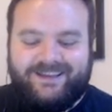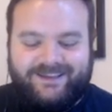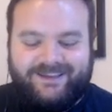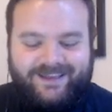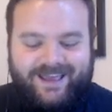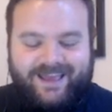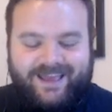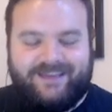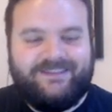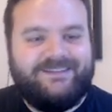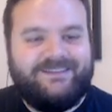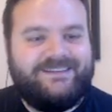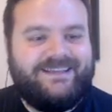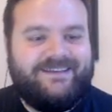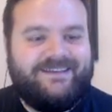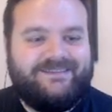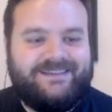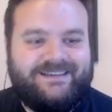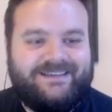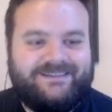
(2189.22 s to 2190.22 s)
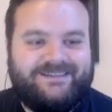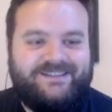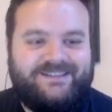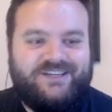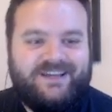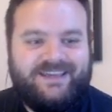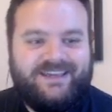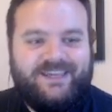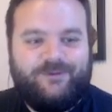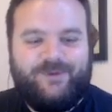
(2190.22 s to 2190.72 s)
yeah, that's
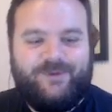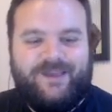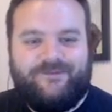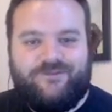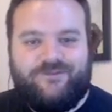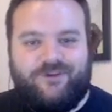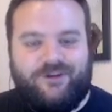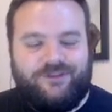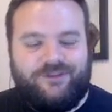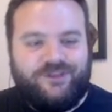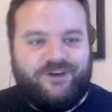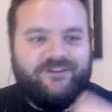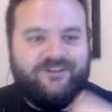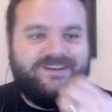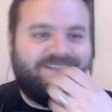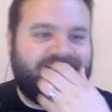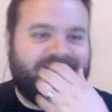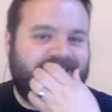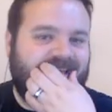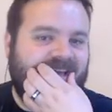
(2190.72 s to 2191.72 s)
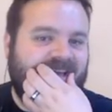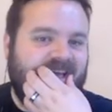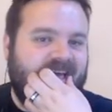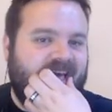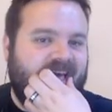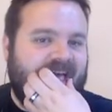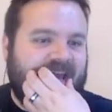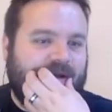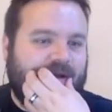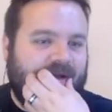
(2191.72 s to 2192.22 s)
Jackie Weaver authority.
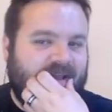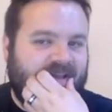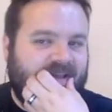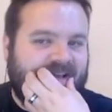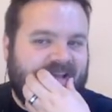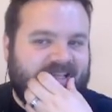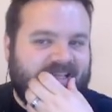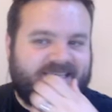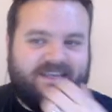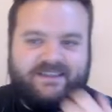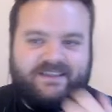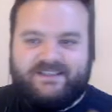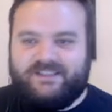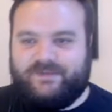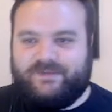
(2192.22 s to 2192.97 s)
Anyway, let's get this